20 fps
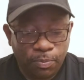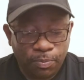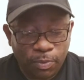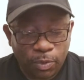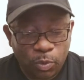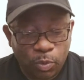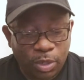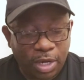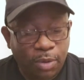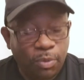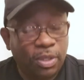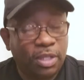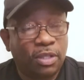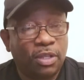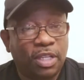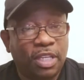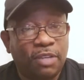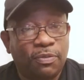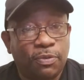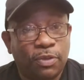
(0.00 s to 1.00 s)
when I went
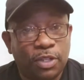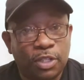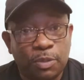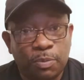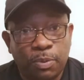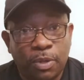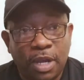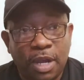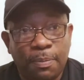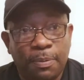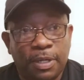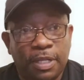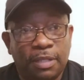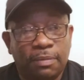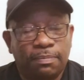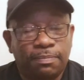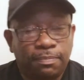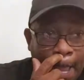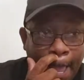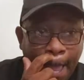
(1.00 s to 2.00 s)
looking for this property,
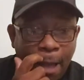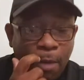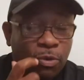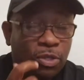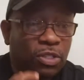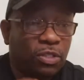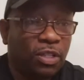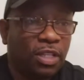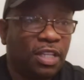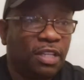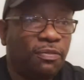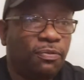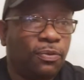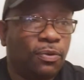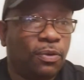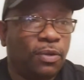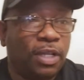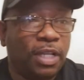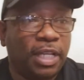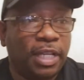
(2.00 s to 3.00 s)
I was looking
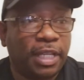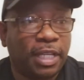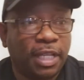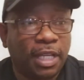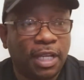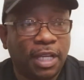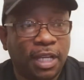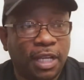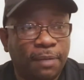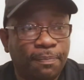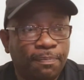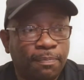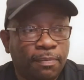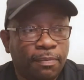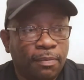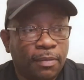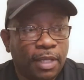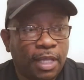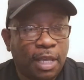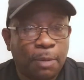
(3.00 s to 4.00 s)
for a
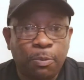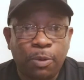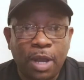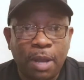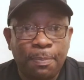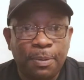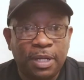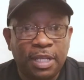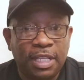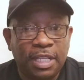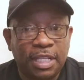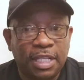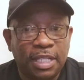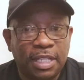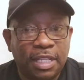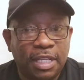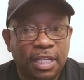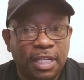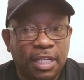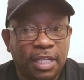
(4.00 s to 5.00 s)
property
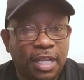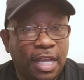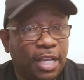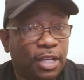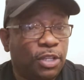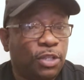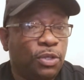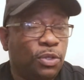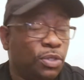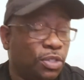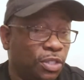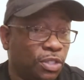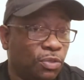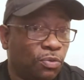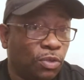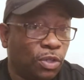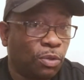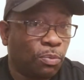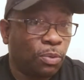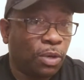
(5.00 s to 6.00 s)
that I could use as a
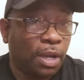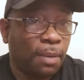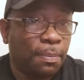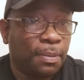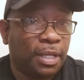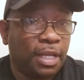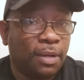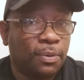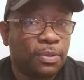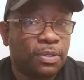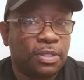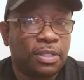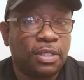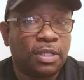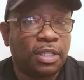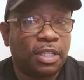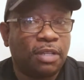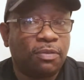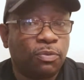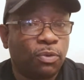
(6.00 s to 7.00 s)
rental property. I was
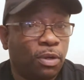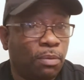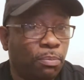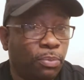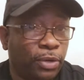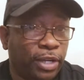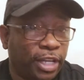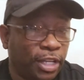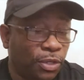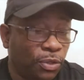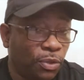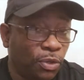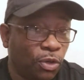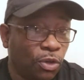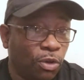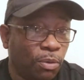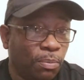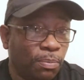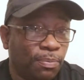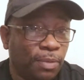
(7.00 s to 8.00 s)
looking for a brand new
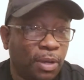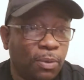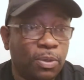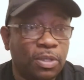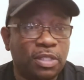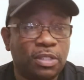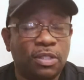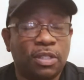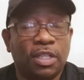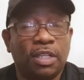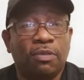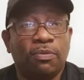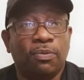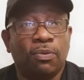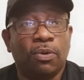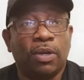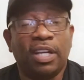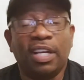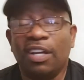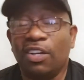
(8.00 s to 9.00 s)
home. I wasn't looking
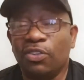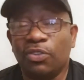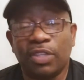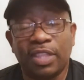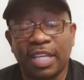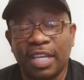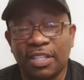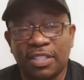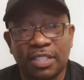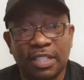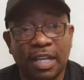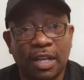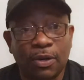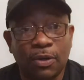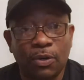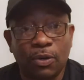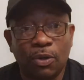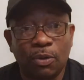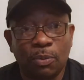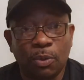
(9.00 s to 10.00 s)
for a
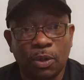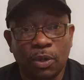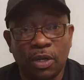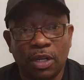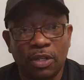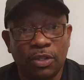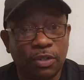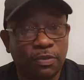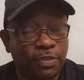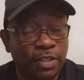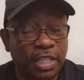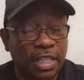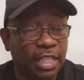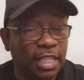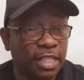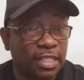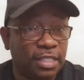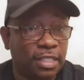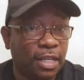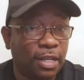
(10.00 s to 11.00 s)
$100,000 home or a
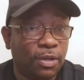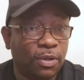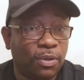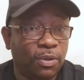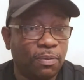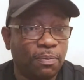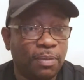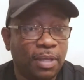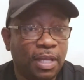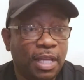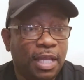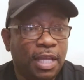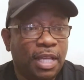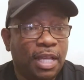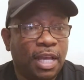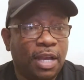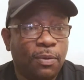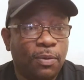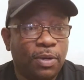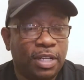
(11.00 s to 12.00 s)
$150,000 home.
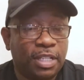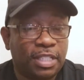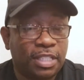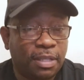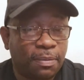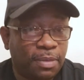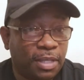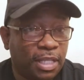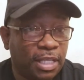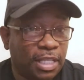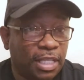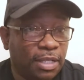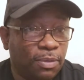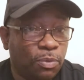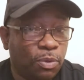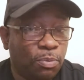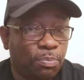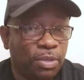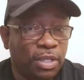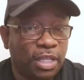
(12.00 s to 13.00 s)
I wanted something that
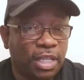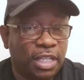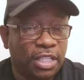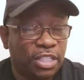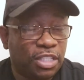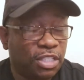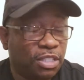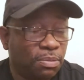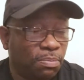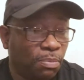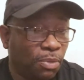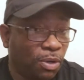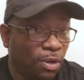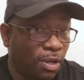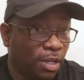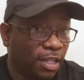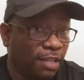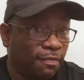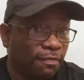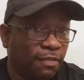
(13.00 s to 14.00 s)
would be a
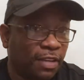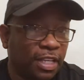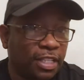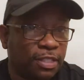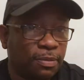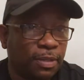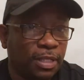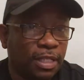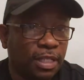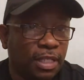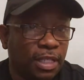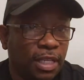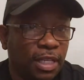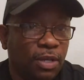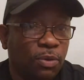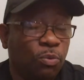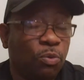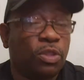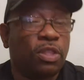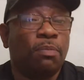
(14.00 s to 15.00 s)
small investment
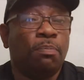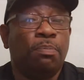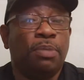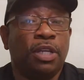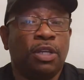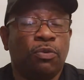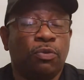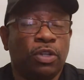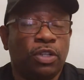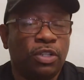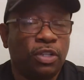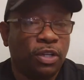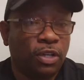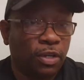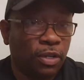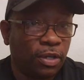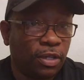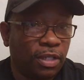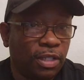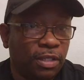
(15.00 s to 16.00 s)
with a big
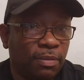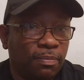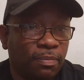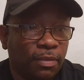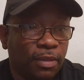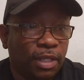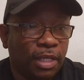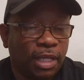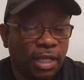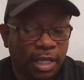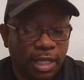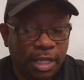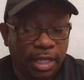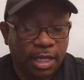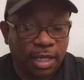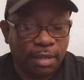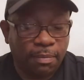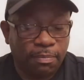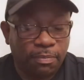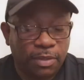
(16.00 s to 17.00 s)
return. And
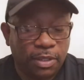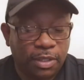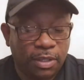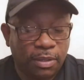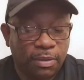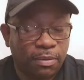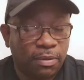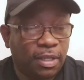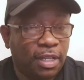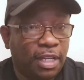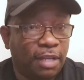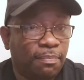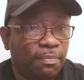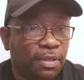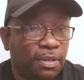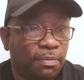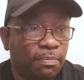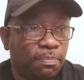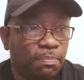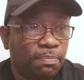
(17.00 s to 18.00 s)
I've
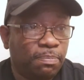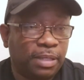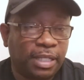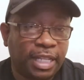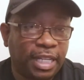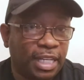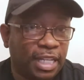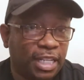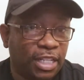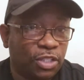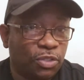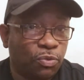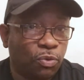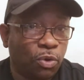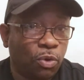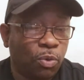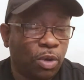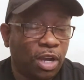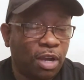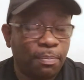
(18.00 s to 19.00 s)
been planning this for
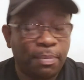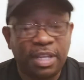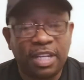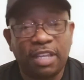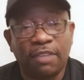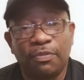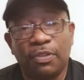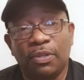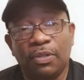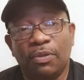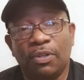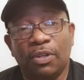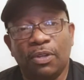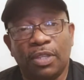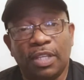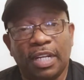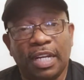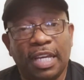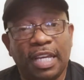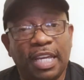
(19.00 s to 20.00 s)
a while. Many of you know
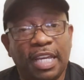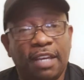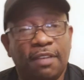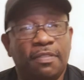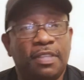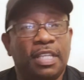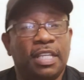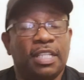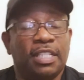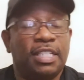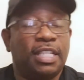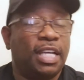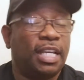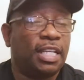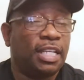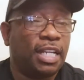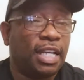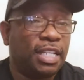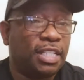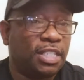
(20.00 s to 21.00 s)
that I have the
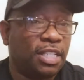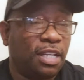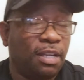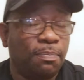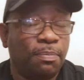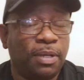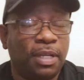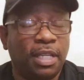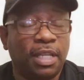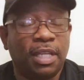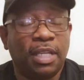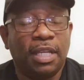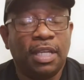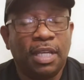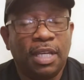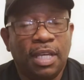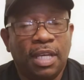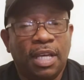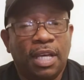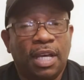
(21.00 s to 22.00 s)
Italian Ice Company,
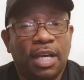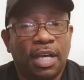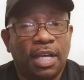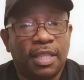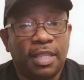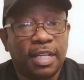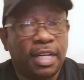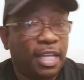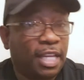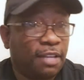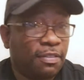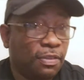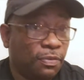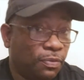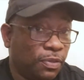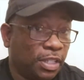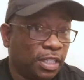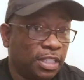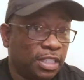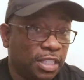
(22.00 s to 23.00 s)
that I have the
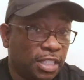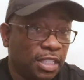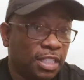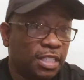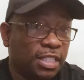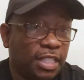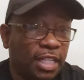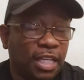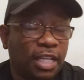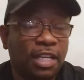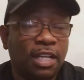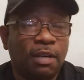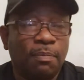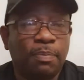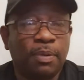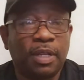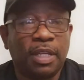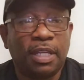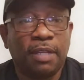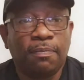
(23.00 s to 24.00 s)
Philly Cheesesteak
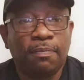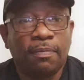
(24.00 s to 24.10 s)
Company,